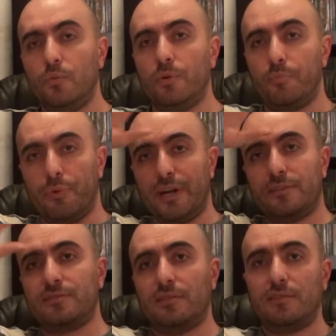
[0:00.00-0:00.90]
with
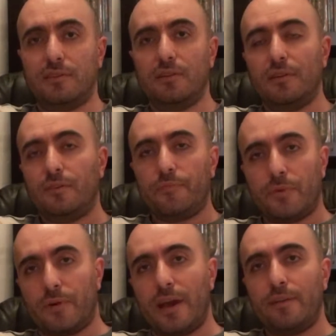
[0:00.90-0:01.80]
bricks,
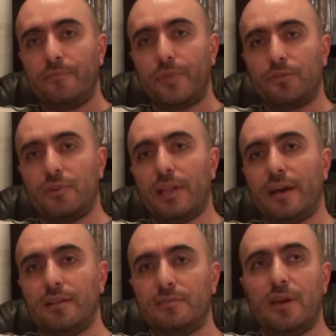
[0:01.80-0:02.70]
right? So
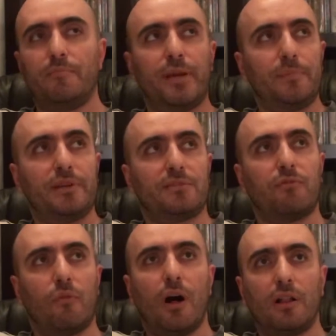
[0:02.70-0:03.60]
like let's say a big piece
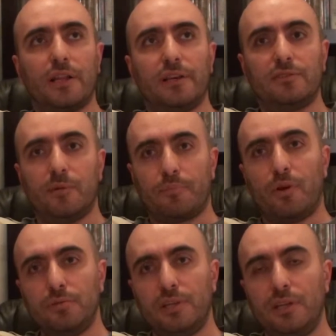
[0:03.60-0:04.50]
of wall is the
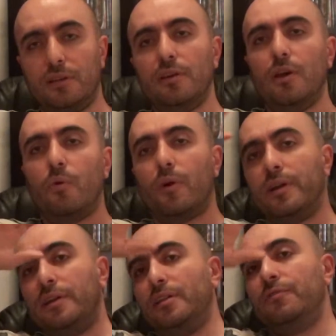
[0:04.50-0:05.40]
protein,
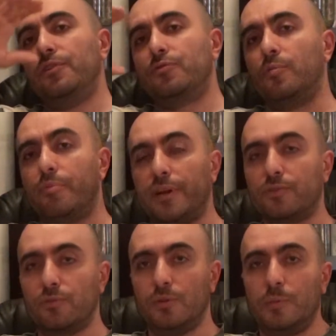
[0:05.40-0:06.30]
where the individual
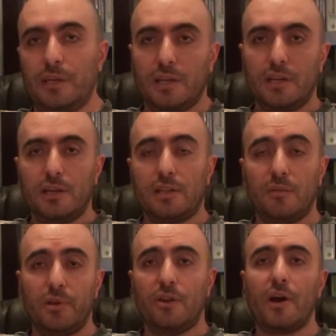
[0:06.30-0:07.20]
bricks would be
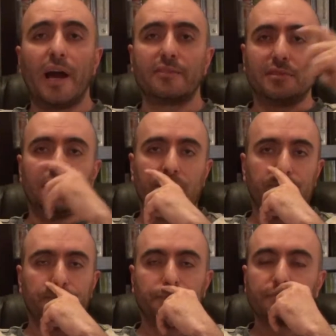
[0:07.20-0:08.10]
the amino
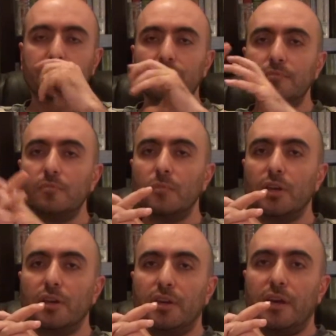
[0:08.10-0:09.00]
acids.
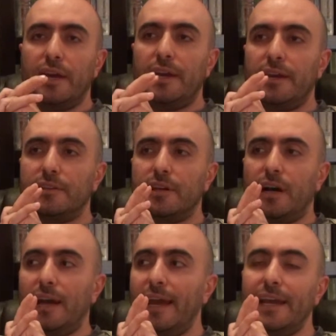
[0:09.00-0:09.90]
And
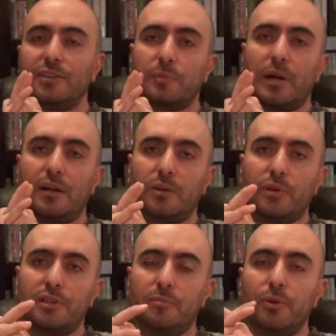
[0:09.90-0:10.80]
egg is probably
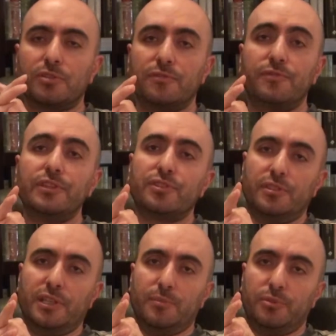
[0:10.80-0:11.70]
one of the most
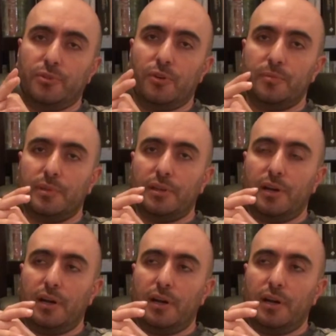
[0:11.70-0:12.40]
efficiently absorbed